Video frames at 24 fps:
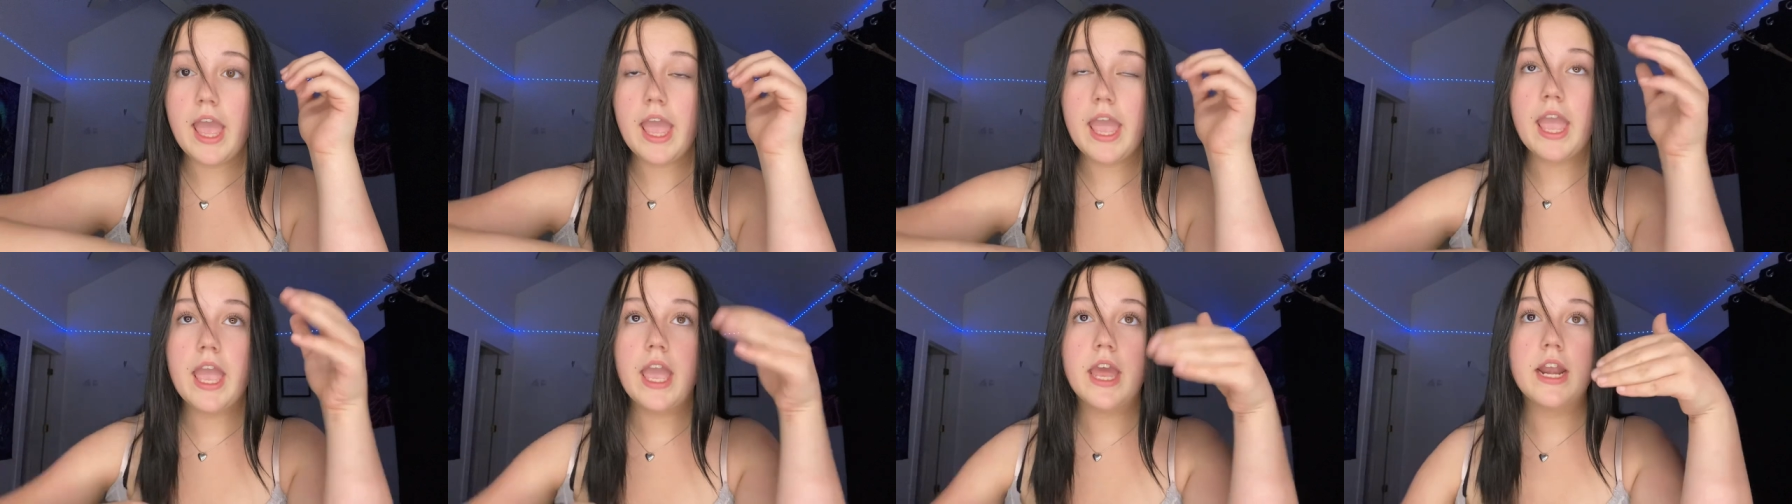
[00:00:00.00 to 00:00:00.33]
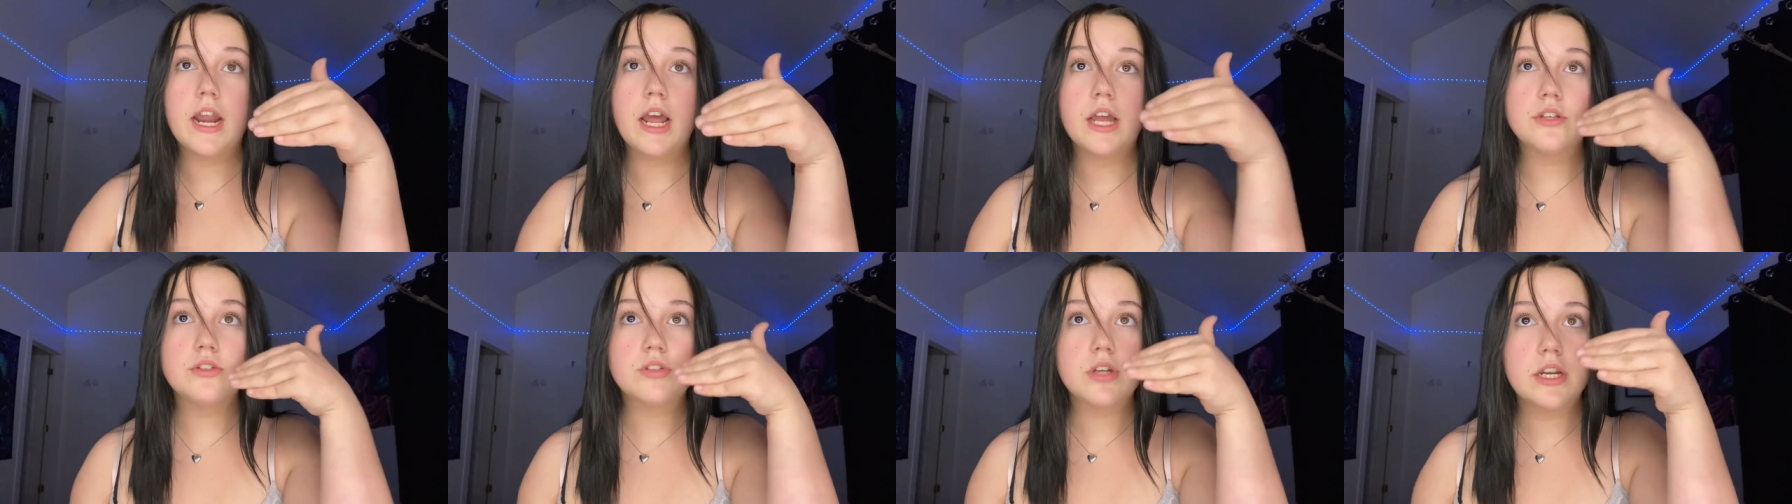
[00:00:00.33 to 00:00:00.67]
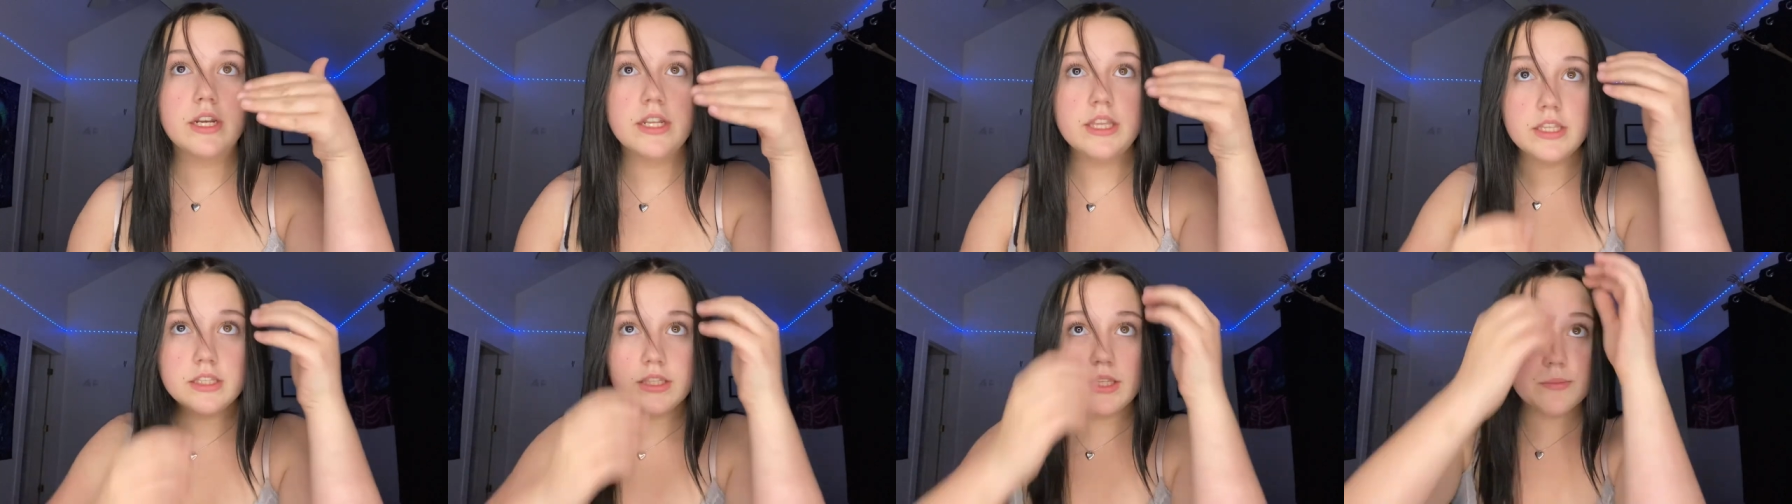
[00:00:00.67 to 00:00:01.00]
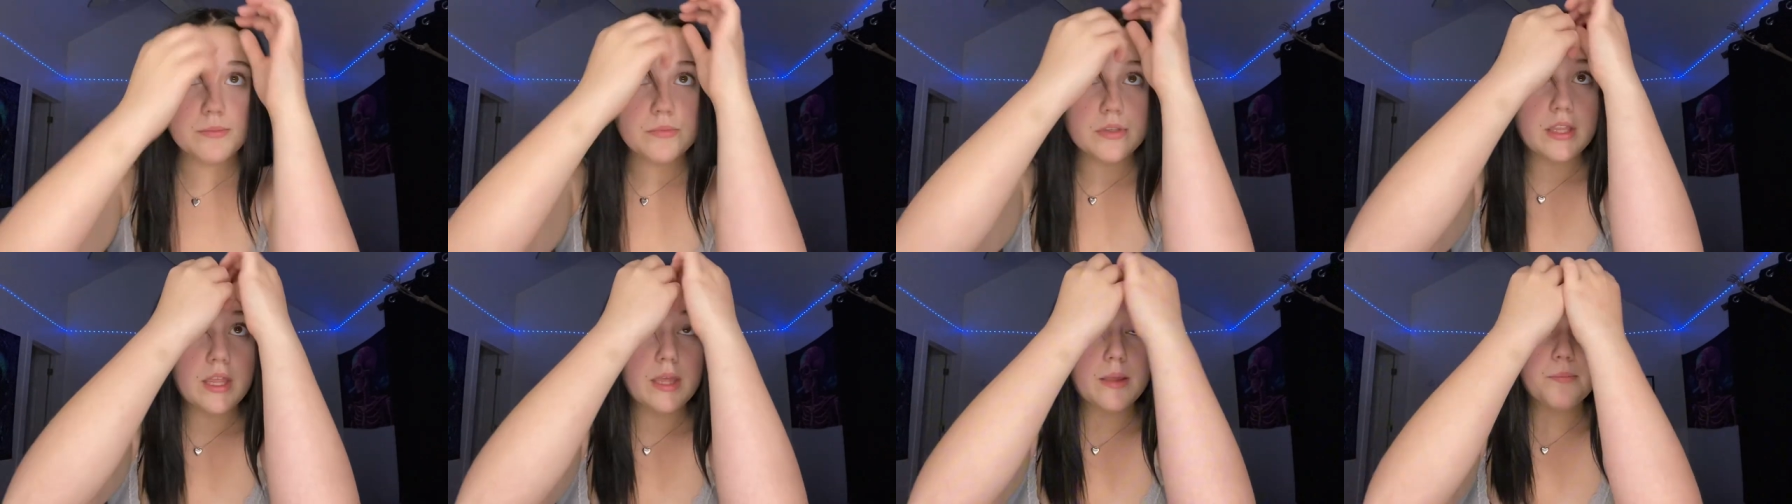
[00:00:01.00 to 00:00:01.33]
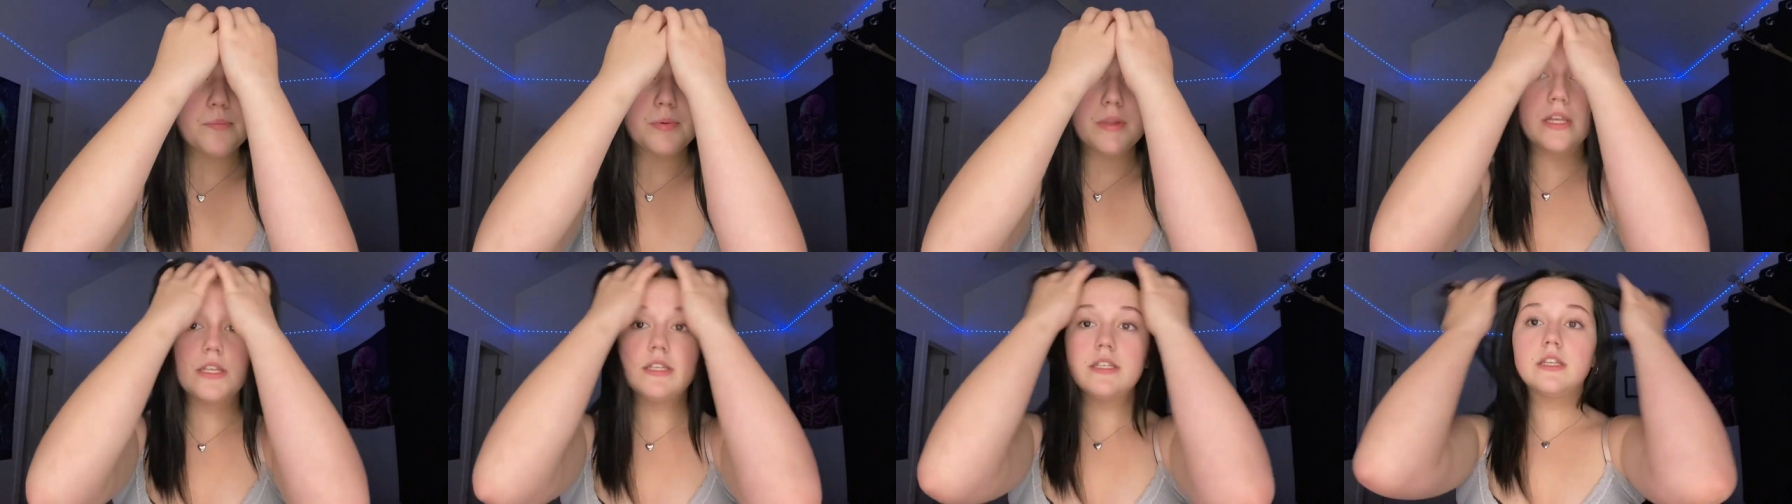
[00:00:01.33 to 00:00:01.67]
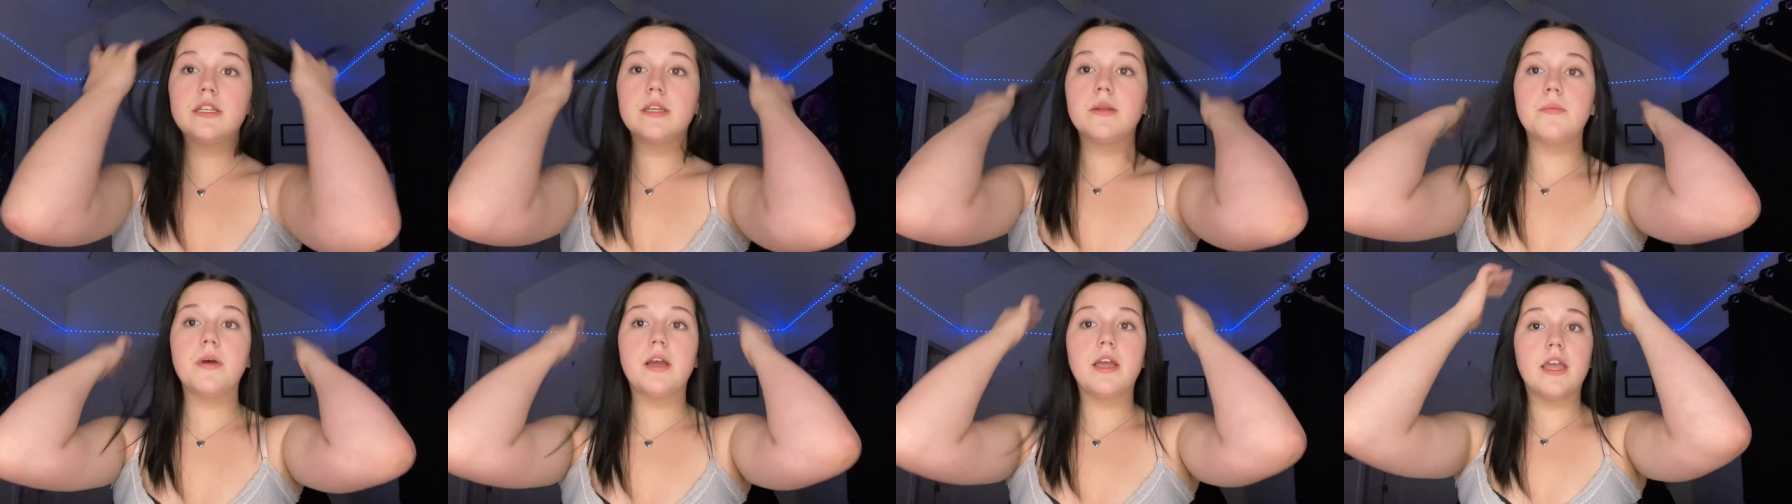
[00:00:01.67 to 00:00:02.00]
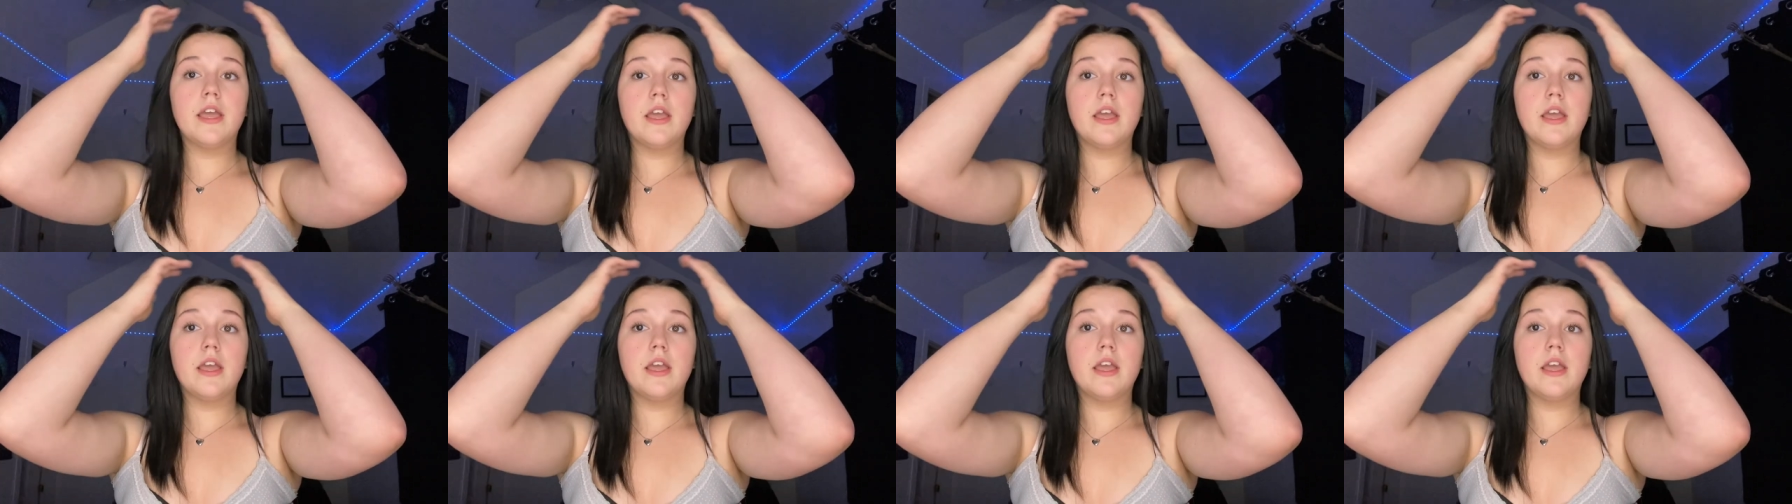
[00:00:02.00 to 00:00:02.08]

and I try to get them to like blend into my